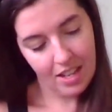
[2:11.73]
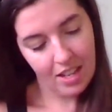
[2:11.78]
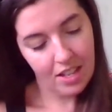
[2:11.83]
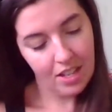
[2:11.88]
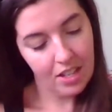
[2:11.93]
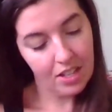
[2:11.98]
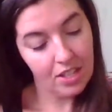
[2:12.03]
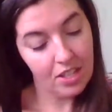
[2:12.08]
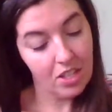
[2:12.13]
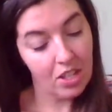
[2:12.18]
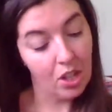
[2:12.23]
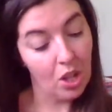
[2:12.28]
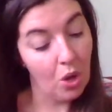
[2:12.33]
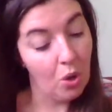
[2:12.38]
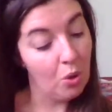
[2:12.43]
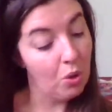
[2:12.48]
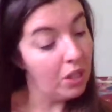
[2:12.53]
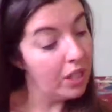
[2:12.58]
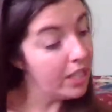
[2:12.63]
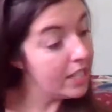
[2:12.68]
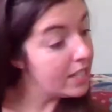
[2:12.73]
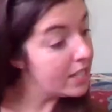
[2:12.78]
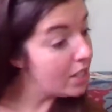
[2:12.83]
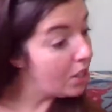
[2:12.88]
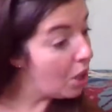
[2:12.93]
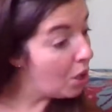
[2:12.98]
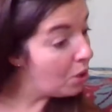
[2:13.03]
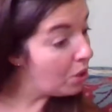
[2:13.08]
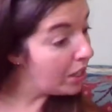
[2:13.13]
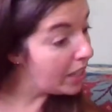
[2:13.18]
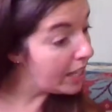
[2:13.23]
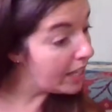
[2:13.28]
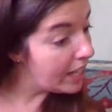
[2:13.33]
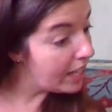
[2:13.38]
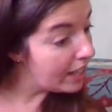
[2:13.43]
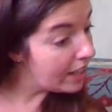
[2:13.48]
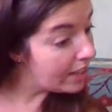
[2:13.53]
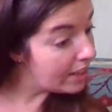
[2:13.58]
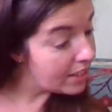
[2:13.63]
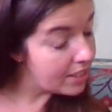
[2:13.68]
Slowly, slowly,
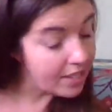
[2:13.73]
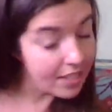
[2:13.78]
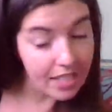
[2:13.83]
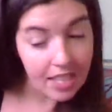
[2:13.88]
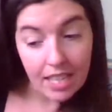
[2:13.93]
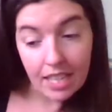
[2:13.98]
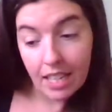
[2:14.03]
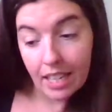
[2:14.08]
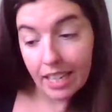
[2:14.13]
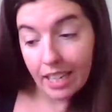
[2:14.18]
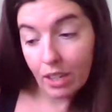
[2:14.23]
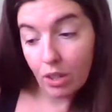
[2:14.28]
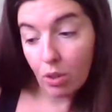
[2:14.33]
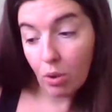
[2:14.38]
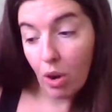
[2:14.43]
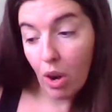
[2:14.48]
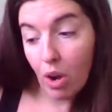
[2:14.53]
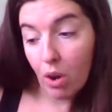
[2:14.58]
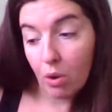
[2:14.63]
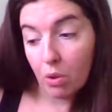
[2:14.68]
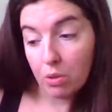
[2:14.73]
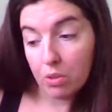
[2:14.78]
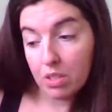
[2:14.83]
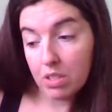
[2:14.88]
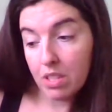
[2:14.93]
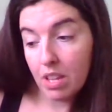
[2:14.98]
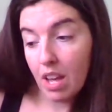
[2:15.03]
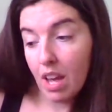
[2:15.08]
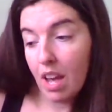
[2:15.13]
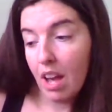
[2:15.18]
the seedling grows.